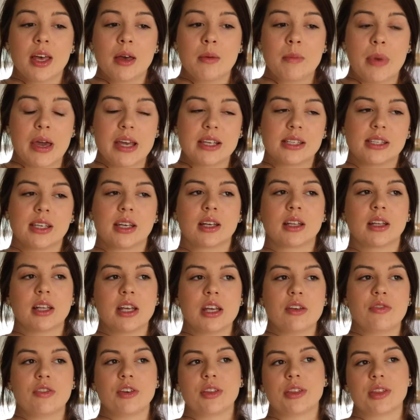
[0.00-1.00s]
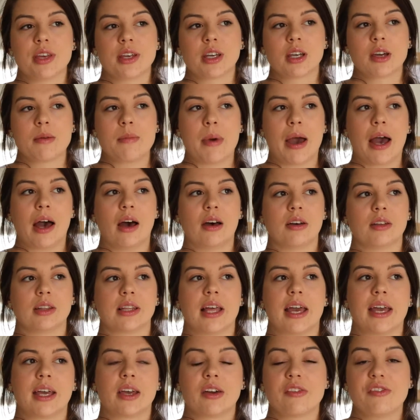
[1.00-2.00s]
basically, if you think about
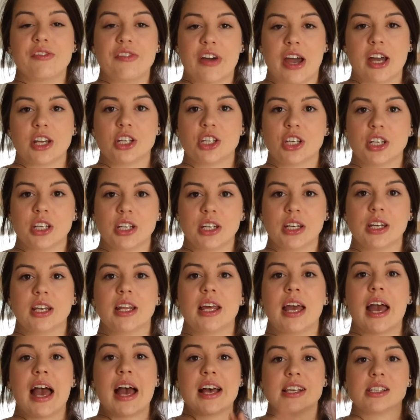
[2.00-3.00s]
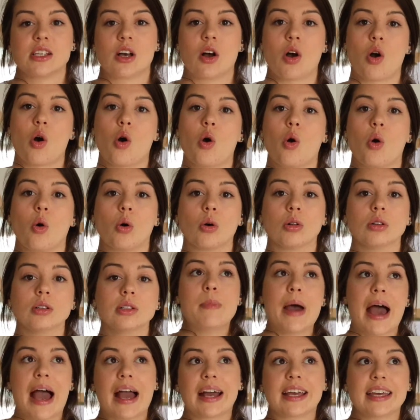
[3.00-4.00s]
like fashion as a whole,
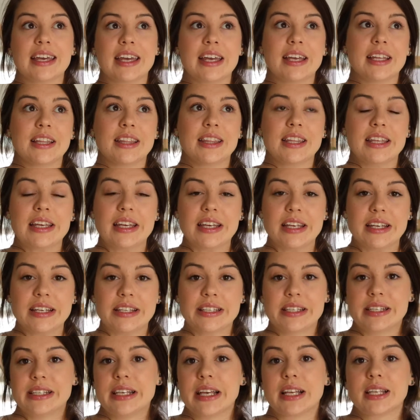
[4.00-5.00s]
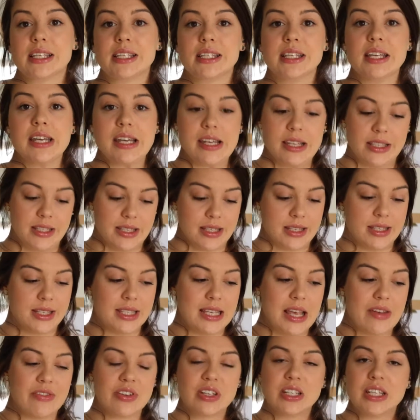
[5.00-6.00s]
back in the 60s,
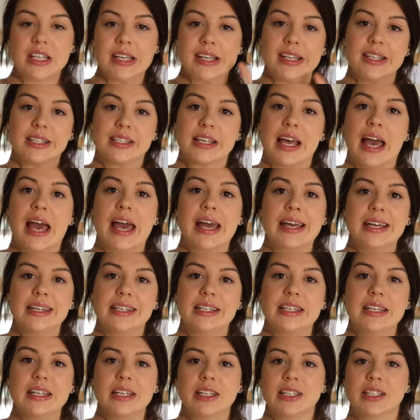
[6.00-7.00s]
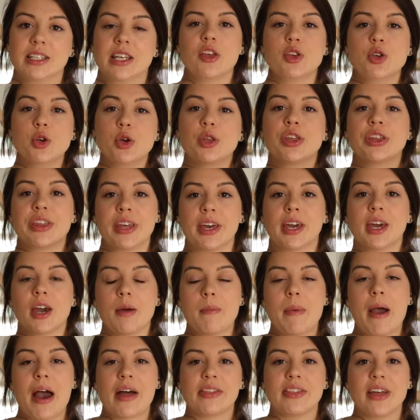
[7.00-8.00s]
70s, 80s, you think
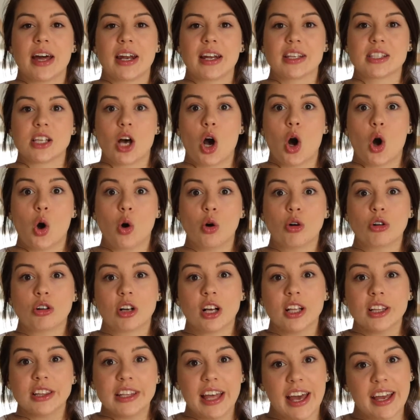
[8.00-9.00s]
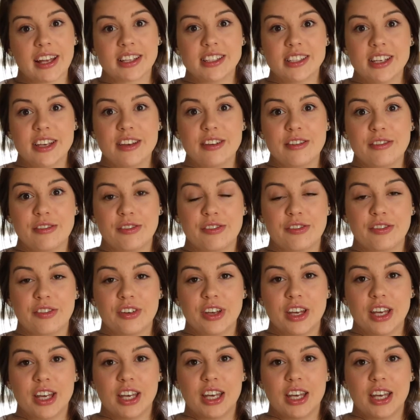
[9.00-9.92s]
about that as a whole collective